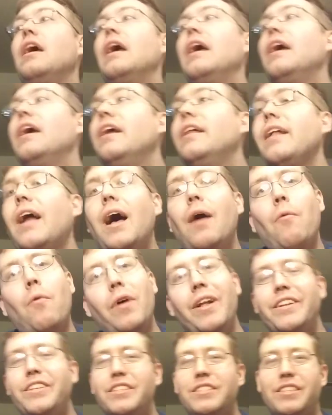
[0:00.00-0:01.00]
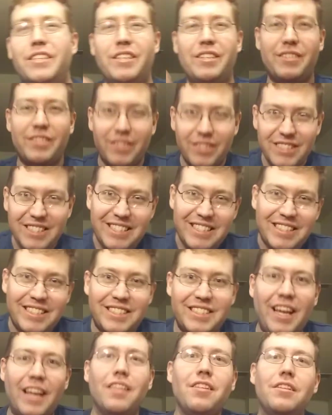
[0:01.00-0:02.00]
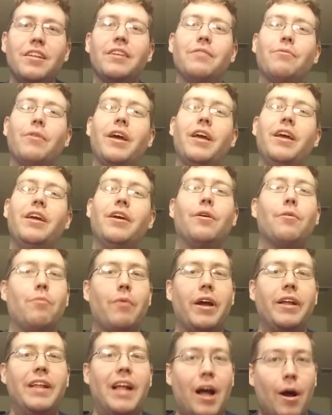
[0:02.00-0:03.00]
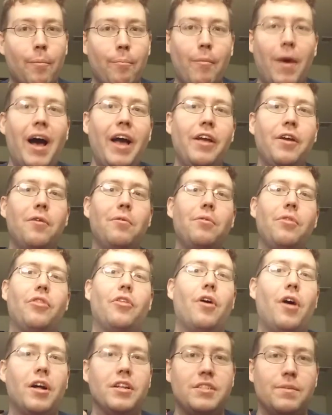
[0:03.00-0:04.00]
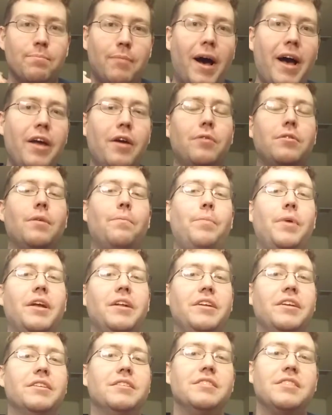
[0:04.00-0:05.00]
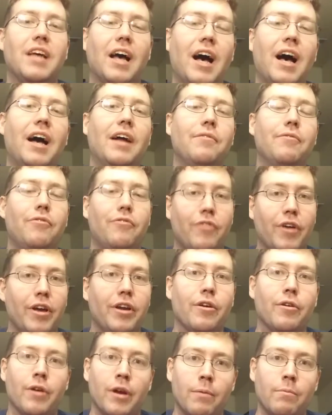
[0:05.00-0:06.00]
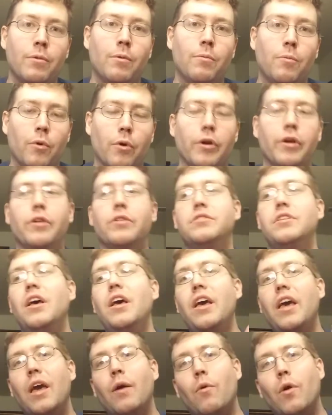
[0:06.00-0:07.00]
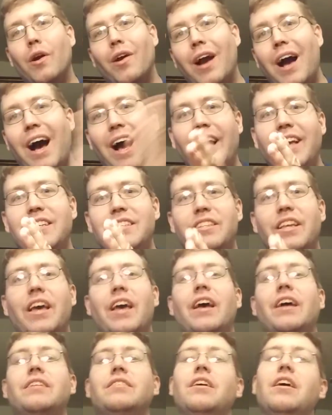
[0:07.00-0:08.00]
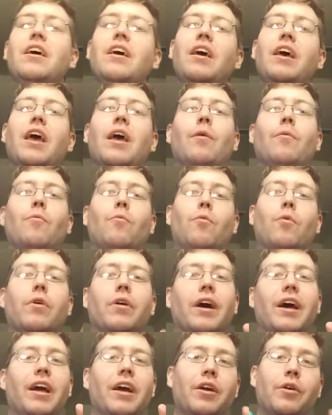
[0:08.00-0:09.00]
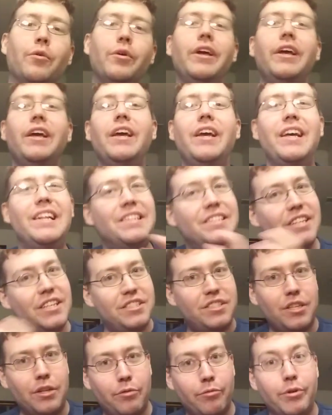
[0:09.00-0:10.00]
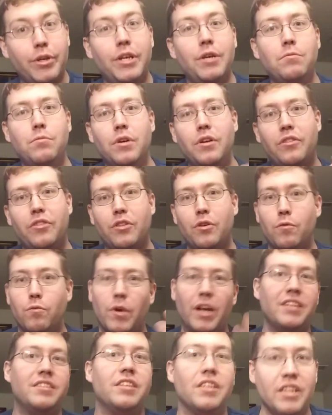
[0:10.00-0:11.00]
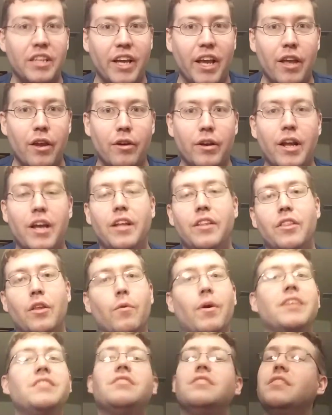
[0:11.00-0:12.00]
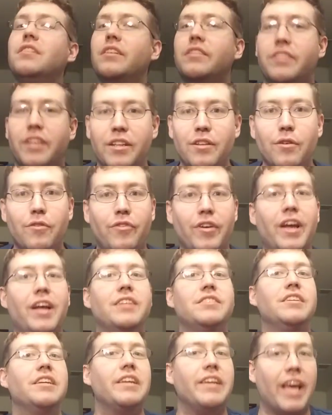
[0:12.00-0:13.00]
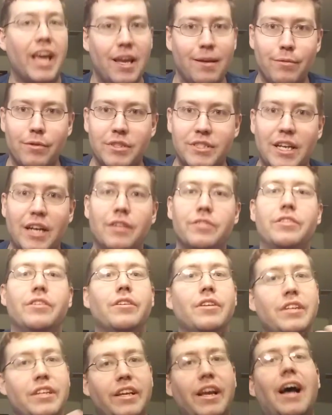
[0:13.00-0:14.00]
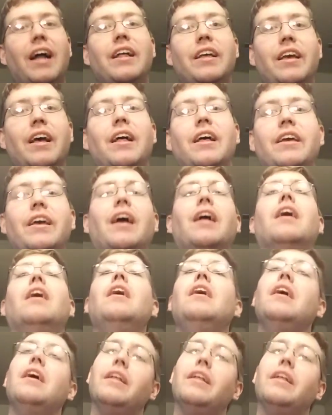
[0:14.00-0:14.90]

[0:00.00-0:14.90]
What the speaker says: And I want to just settle it right here, right now. My own thoughts, my own opinions on Fire Emblem Warriors and where I stand and where I agree and disagree with the rest of the internet and the rest of the Nintendo fans and gamers out there and yada, yada, yada.